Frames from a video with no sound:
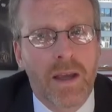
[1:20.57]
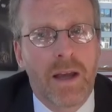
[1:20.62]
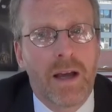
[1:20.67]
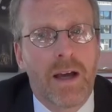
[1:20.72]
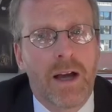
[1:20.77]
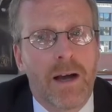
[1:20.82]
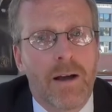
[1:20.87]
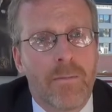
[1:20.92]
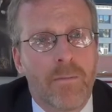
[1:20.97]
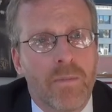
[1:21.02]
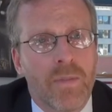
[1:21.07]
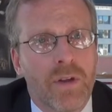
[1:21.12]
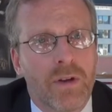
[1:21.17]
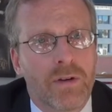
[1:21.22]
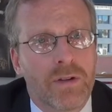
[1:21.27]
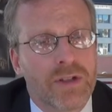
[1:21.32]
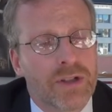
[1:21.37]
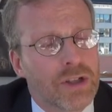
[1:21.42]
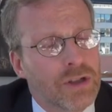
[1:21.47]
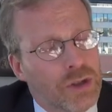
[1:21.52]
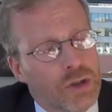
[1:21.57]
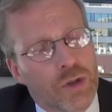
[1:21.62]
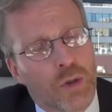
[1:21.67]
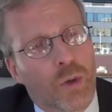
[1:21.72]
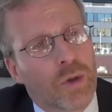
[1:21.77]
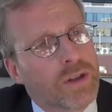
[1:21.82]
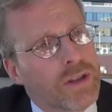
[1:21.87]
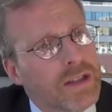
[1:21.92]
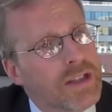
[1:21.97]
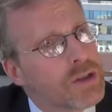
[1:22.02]
There is
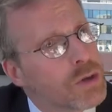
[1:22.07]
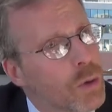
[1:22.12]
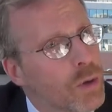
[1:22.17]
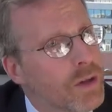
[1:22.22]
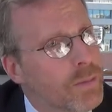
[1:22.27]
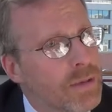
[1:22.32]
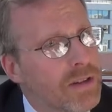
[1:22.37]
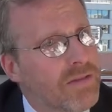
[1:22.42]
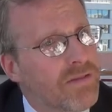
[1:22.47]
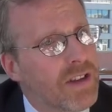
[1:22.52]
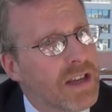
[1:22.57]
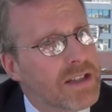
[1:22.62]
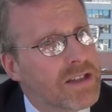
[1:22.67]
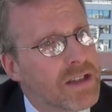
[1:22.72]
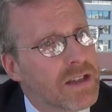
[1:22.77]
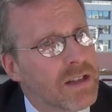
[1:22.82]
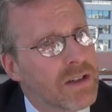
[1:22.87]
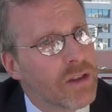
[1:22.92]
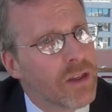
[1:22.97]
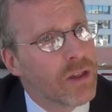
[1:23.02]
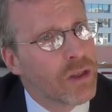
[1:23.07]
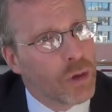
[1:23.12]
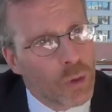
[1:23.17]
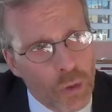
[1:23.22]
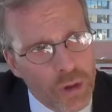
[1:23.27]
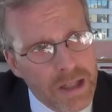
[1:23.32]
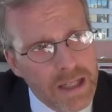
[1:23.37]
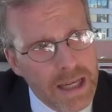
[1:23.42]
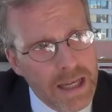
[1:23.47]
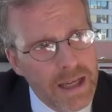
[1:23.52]
concern that he's going to be facing a
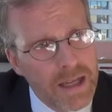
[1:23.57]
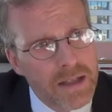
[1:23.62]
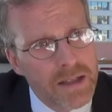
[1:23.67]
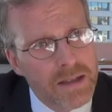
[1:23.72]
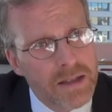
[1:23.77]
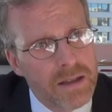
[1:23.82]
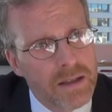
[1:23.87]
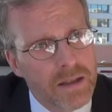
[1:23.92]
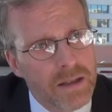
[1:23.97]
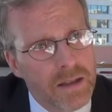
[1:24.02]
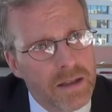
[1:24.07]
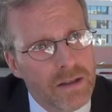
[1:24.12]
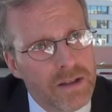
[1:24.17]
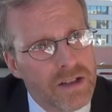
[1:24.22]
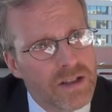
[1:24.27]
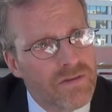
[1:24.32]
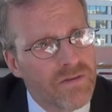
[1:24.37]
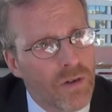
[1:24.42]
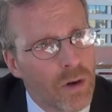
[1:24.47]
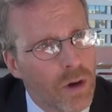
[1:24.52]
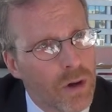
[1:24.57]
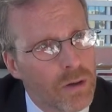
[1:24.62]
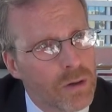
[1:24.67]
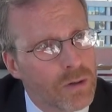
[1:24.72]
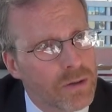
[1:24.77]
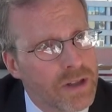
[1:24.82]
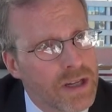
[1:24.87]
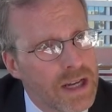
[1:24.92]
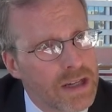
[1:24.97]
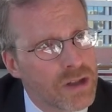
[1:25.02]
3rd case this fall
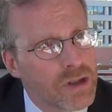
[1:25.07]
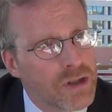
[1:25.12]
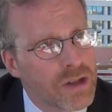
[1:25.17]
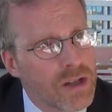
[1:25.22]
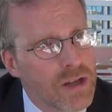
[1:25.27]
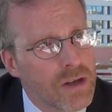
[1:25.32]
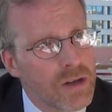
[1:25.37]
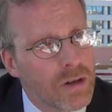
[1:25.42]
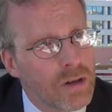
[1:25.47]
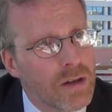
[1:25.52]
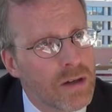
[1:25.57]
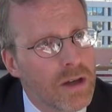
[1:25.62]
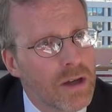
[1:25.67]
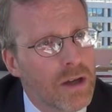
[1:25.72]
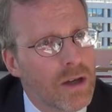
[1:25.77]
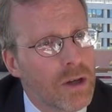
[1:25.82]
or next year,